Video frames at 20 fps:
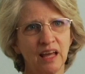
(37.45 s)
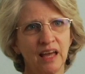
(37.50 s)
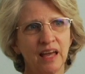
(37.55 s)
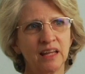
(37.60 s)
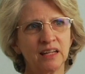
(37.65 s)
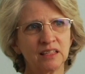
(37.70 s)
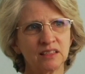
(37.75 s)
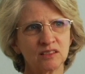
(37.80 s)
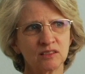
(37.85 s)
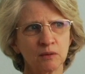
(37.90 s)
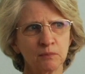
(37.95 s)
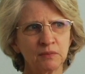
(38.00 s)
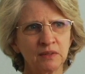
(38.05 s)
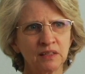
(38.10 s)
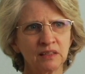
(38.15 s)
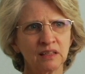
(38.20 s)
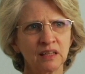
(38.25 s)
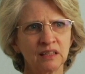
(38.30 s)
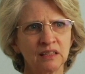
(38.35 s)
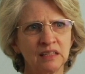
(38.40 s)
And it's
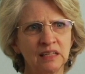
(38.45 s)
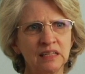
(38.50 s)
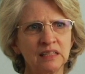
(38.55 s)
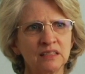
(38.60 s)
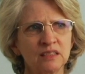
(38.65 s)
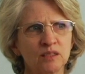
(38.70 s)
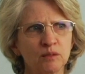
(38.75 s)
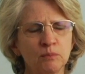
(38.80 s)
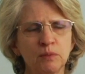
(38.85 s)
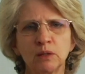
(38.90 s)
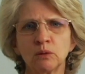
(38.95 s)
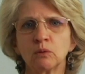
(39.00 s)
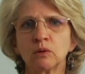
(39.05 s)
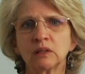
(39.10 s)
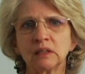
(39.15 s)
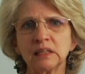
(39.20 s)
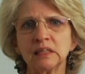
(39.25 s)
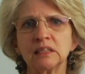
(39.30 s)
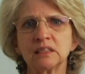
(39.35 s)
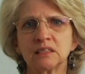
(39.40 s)
something that needs to be
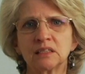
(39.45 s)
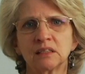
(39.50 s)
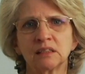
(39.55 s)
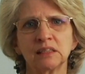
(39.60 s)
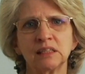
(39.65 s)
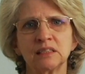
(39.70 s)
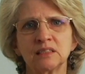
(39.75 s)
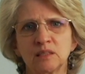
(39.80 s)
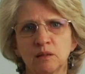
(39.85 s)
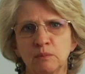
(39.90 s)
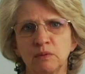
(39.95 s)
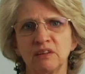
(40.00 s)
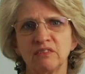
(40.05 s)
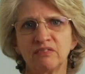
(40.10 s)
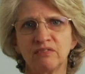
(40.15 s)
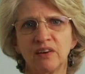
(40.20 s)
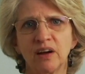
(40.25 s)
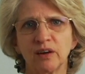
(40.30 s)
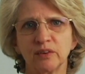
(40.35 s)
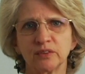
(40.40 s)
released and needs to be
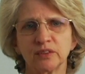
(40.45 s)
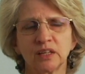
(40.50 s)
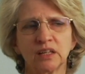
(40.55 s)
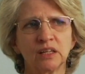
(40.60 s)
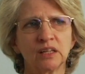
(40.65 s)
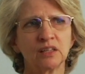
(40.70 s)
felt.